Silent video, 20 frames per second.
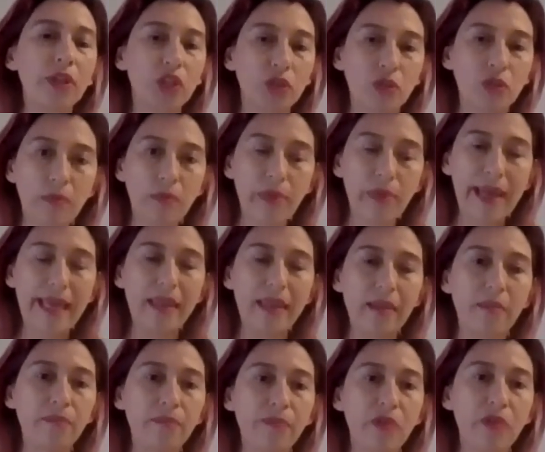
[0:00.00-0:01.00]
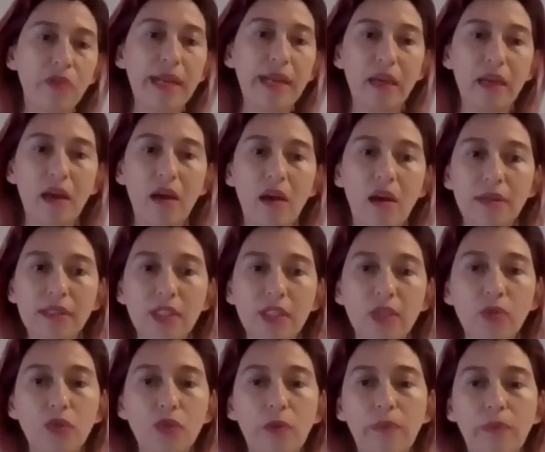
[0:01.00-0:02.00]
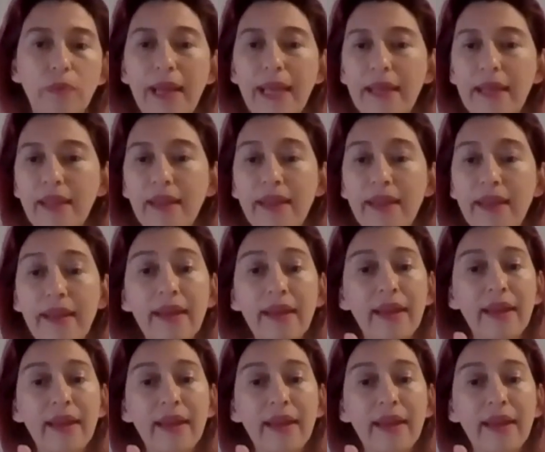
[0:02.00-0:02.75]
could not pay their credit cards, could not pay their